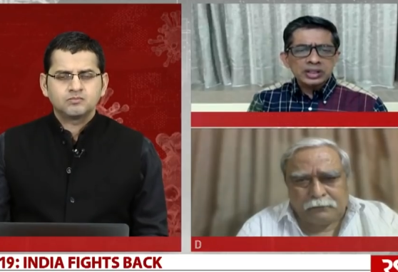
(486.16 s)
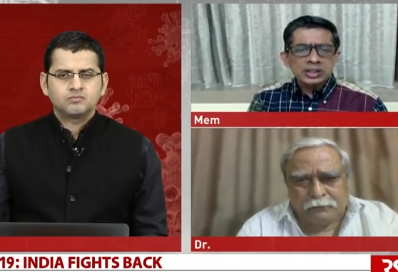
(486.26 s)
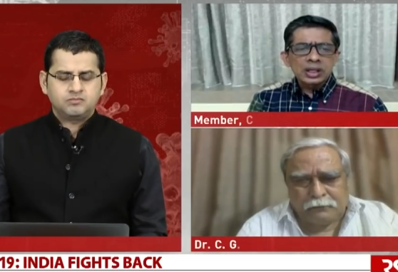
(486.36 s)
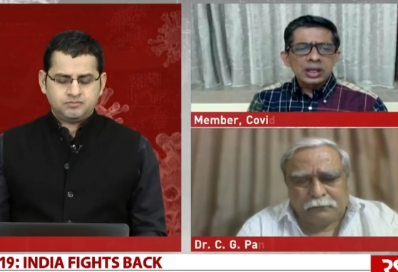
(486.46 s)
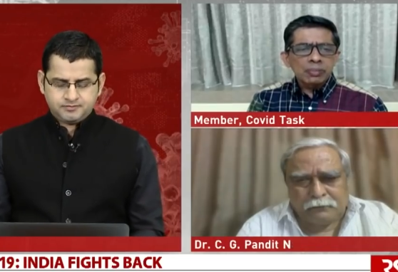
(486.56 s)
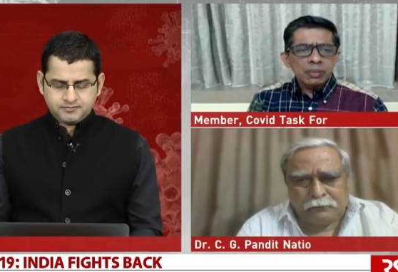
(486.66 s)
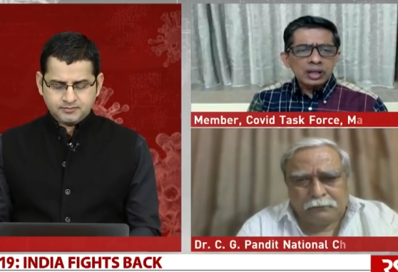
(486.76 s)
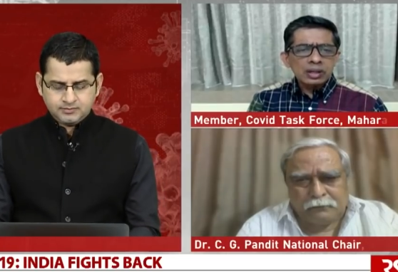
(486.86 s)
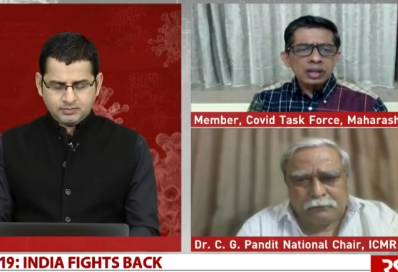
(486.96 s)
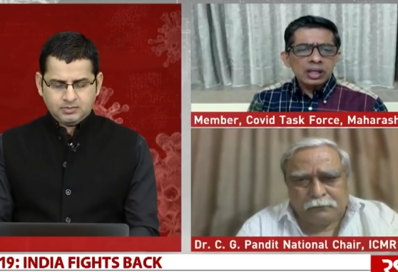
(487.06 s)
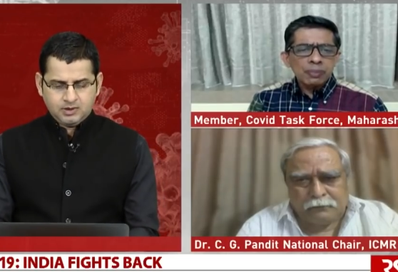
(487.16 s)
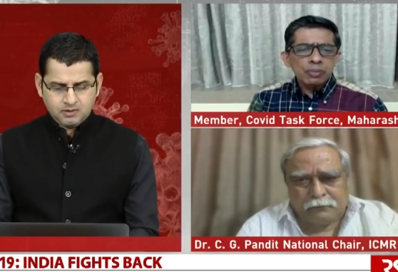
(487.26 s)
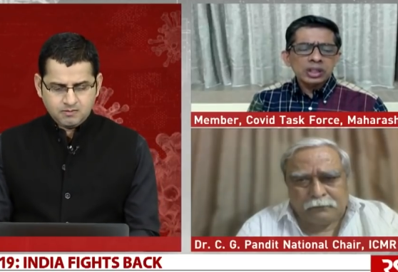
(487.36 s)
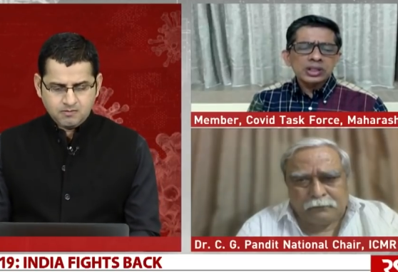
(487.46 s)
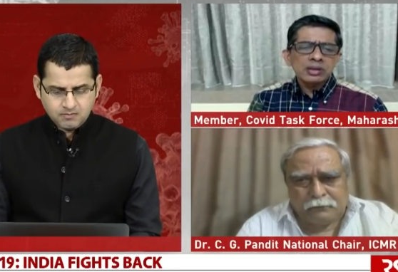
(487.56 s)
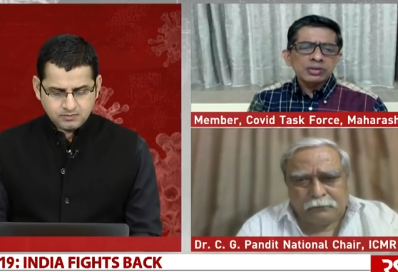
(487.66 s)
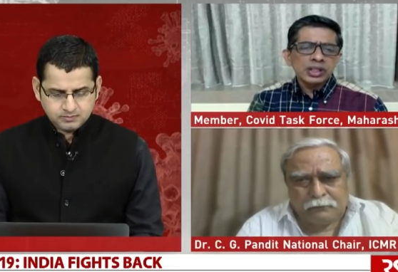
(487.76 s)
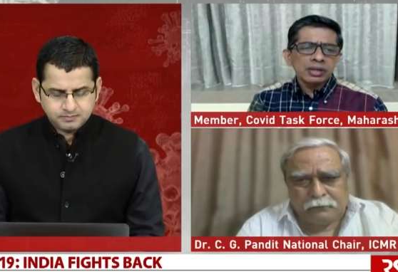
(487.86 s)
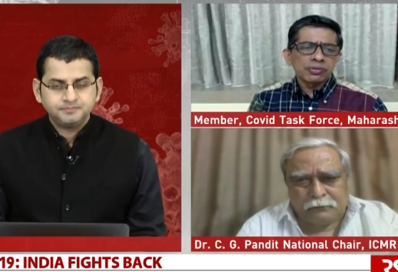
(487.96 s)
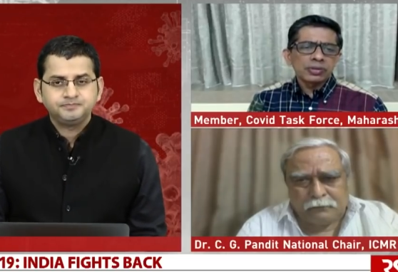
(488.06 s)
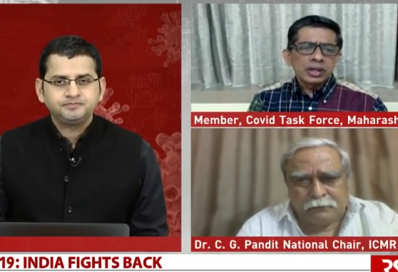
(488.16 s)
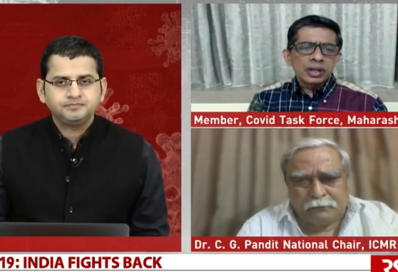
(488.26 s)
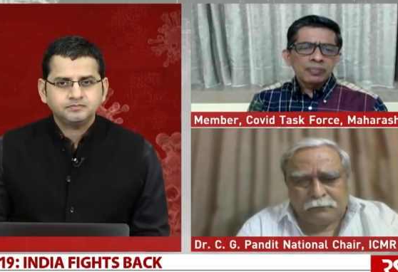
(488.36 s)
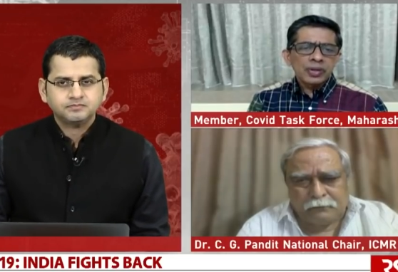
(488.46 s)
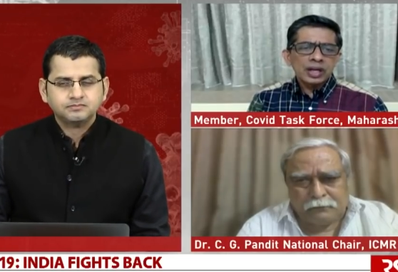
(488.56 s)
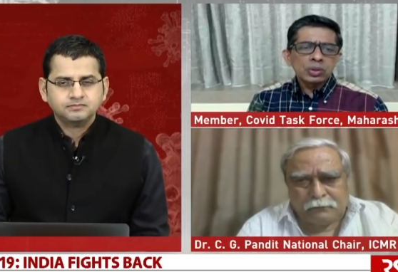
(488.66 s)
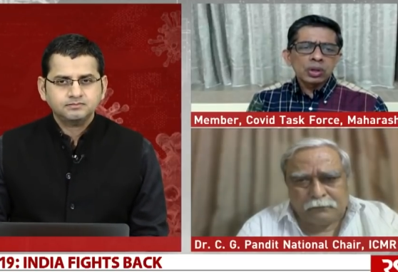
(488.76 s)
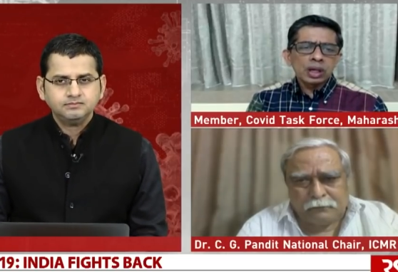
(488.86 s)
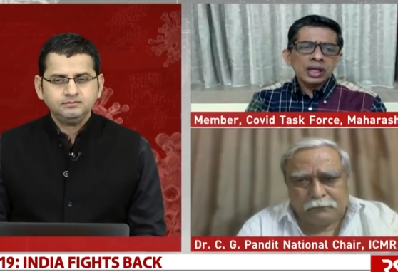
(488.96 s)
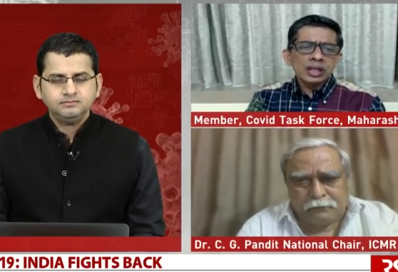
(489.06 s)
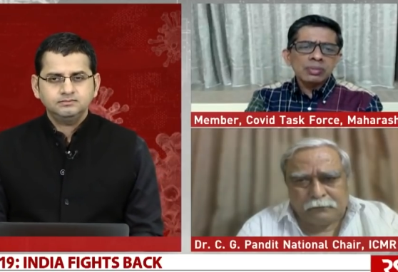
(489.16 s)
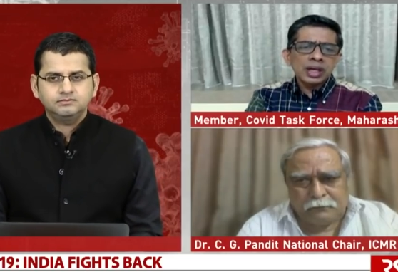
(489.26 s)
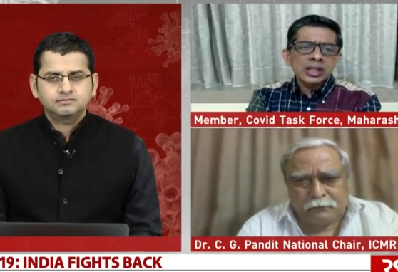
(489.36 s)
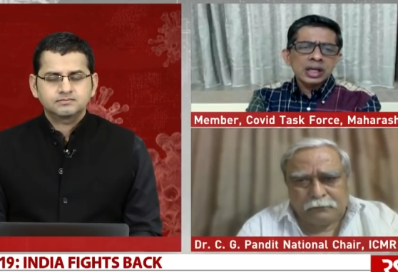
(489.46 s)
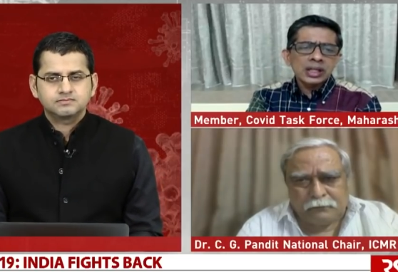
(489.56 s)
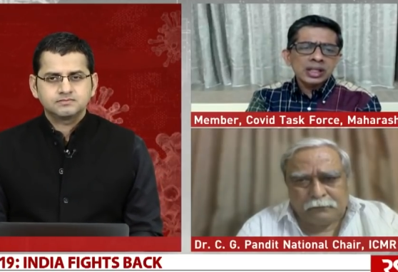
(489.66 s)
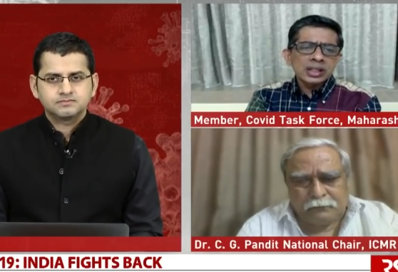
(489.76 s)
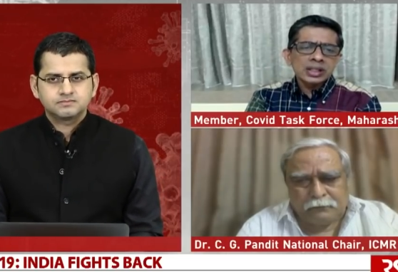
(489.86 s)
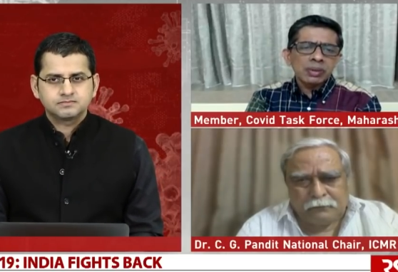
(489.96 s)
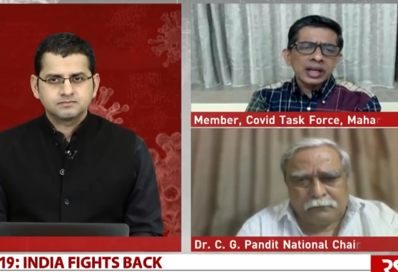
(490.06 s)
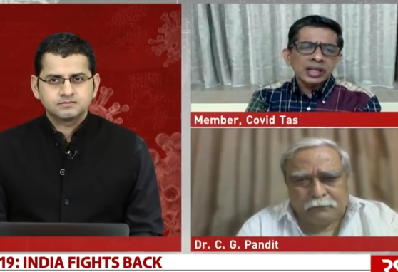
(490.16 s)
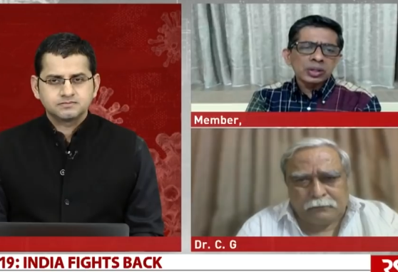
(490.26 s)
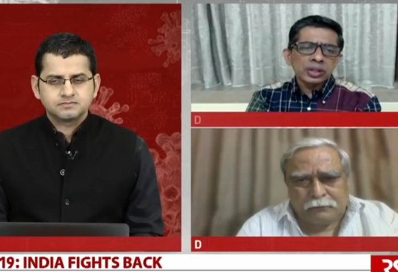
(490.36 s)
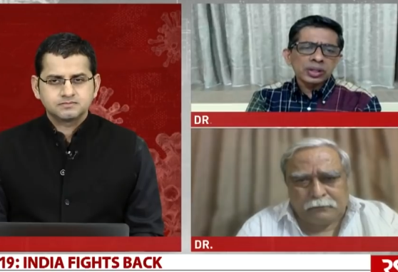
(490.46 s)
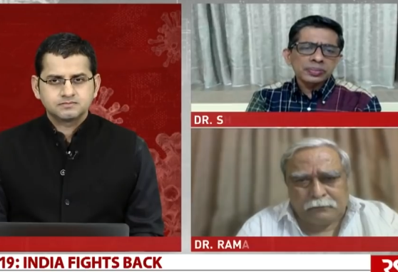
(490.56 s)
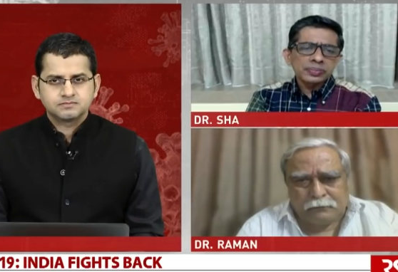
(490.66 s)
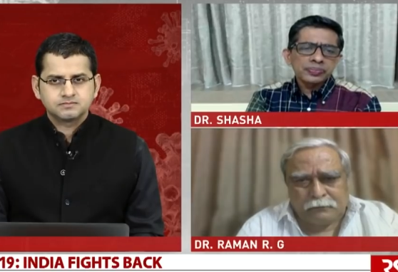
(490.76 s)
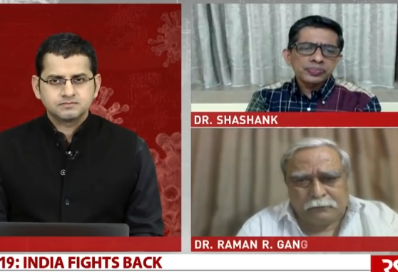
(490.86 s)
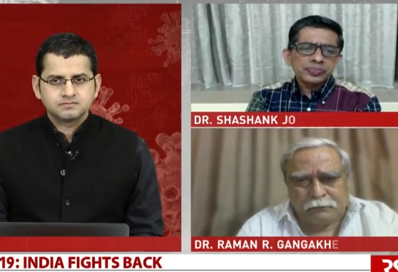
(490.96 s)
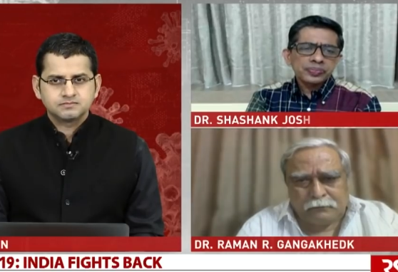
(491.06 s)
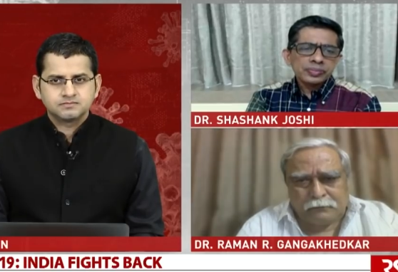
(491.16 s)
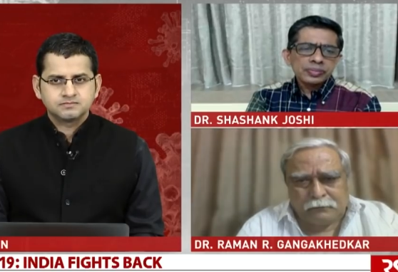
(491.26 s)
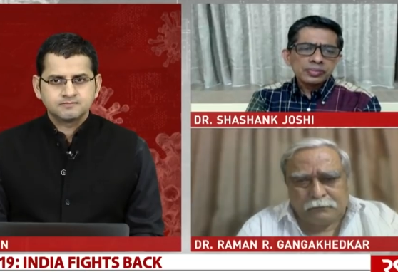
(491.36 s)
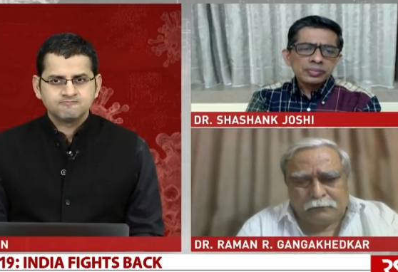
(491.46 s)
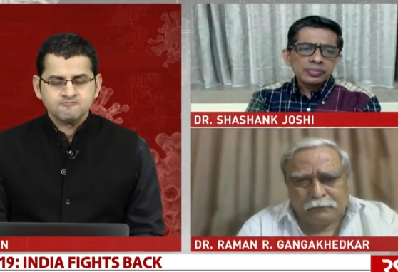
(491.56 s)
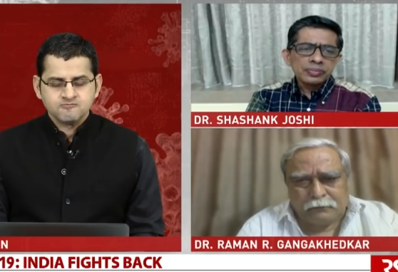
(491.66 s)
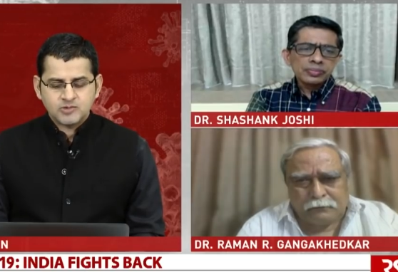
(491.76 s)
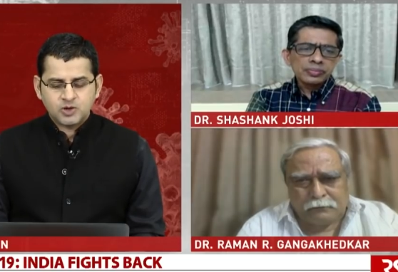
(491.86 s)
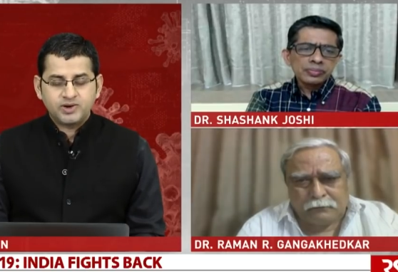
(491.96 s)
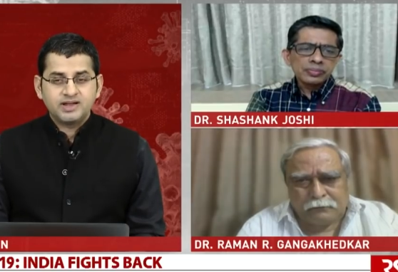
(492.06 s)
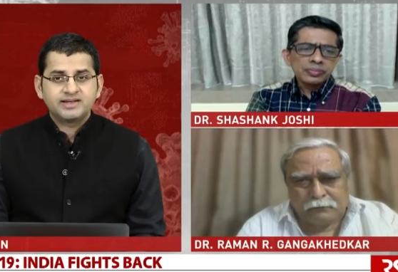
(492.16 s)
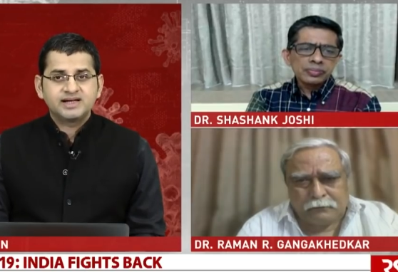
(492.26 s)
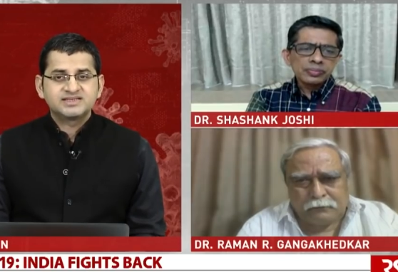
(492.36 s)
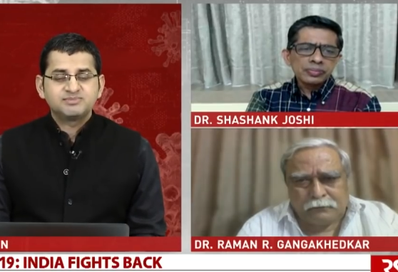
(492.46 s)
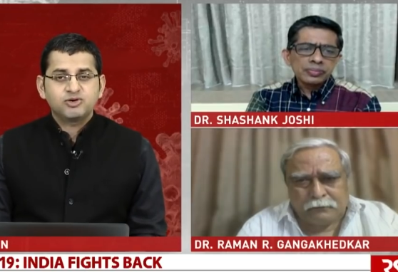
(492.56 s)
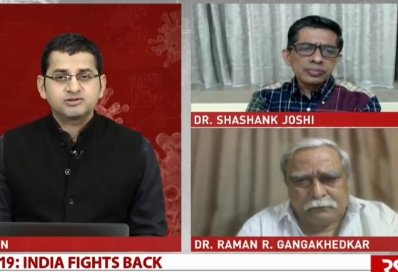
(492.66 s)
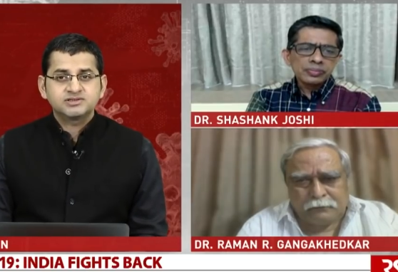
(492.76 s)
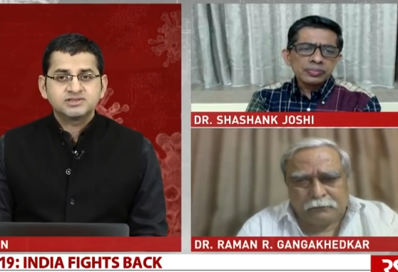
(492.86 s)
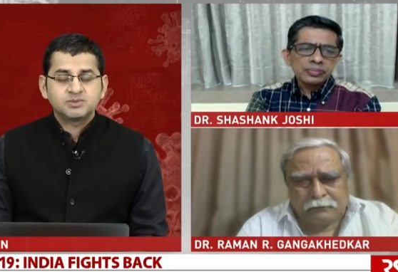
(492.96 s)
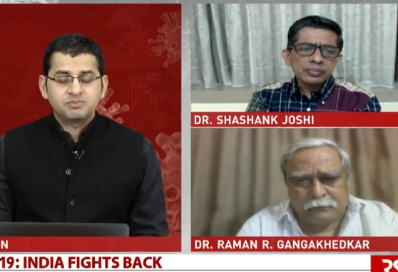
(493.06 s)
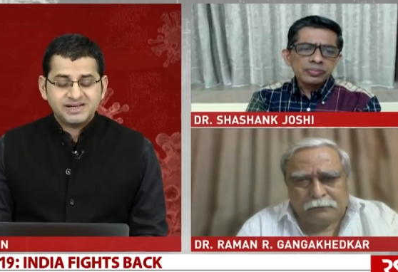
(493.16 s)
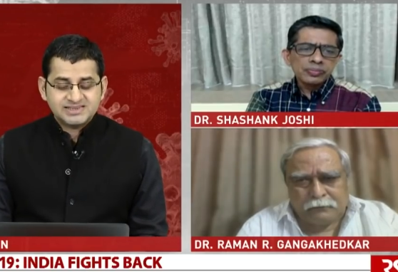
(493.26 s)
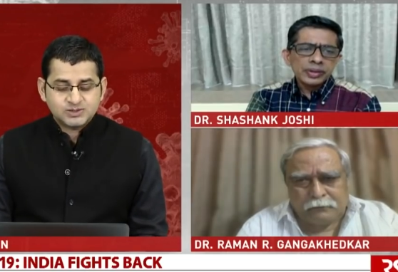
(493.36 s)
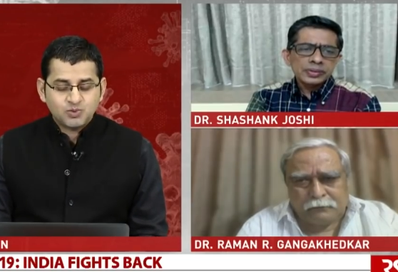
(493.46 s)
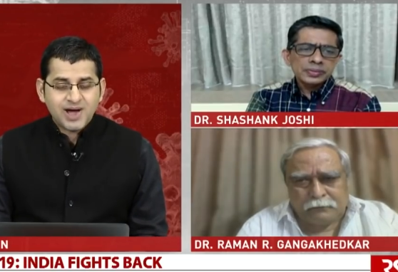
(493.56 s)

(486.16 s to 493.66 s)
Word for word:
Speaker 1: mask, two masks, but keep yourself safe and do not unmask unless it is mandatory.
Speaker 2: Well, that's important. The best